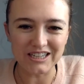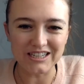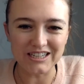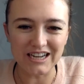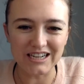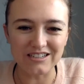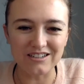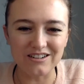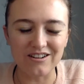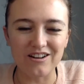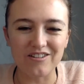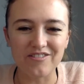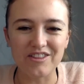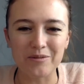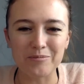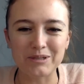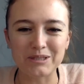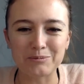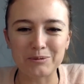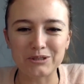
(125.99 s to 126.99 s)
connect all of
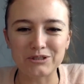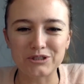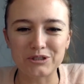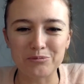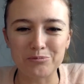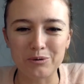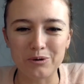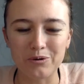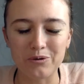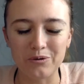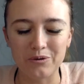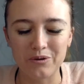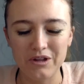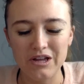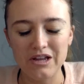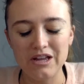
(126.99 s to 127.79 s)
them, especially both.